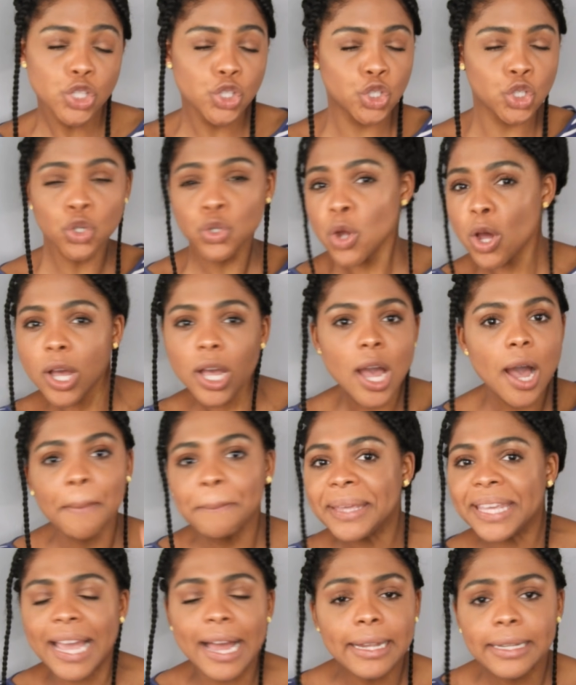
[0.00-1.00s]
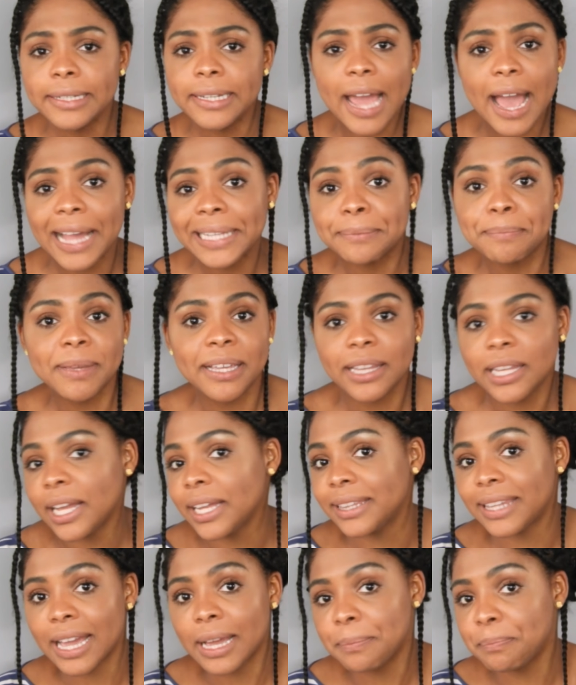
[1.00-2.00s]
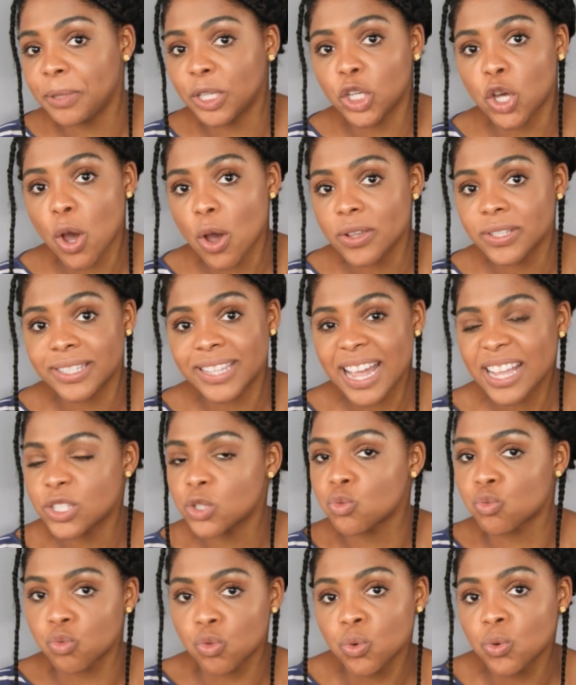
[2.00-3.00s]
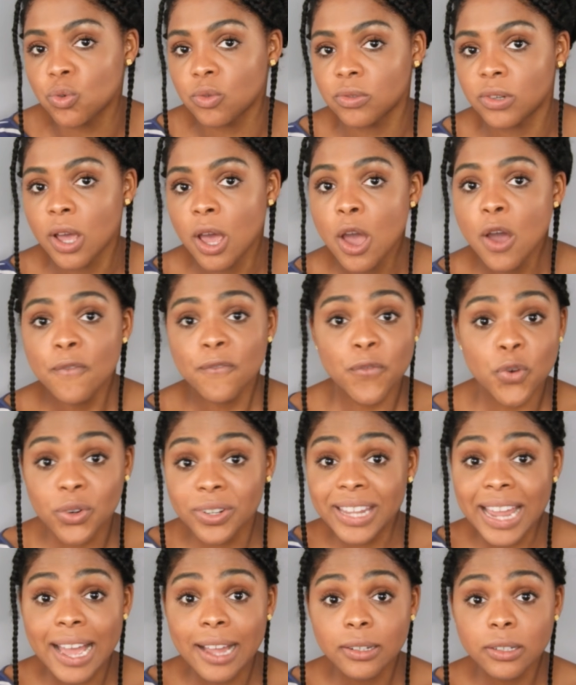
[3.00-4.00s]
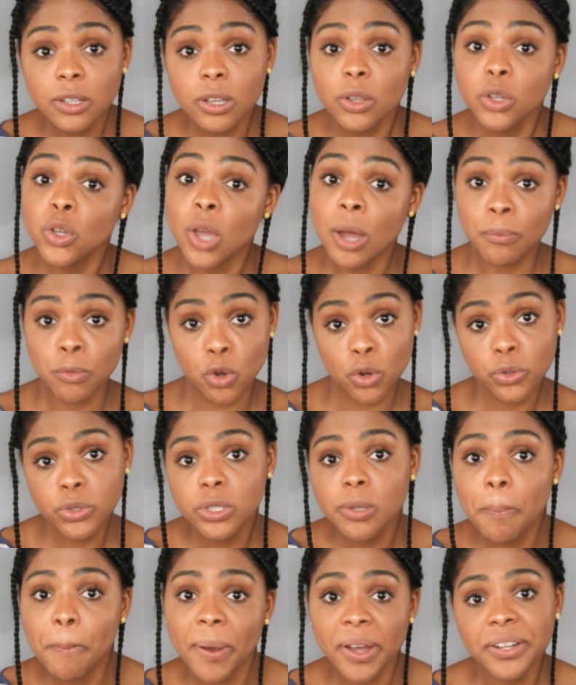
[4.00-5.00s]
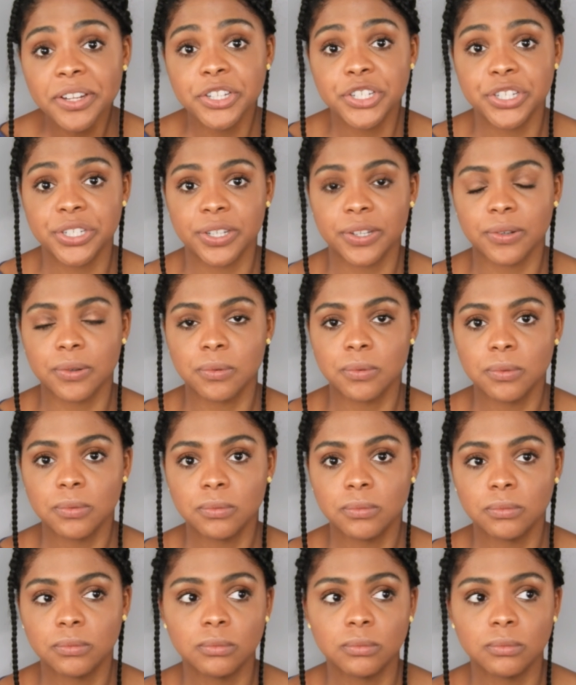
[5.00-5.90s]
Do not come yelling at me like that because that's rude. For that, I'm going to punish you.